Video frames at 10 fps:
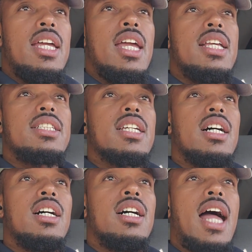is
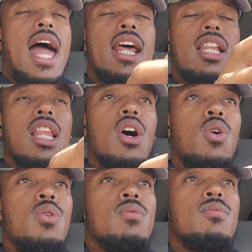uh, at a
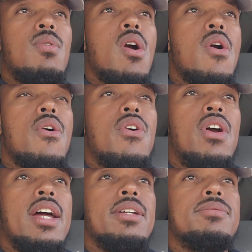low,
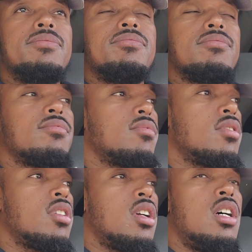right?
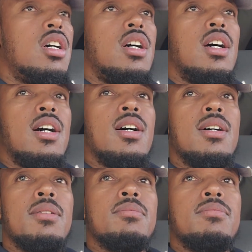
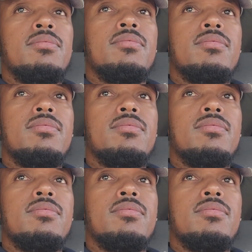Um,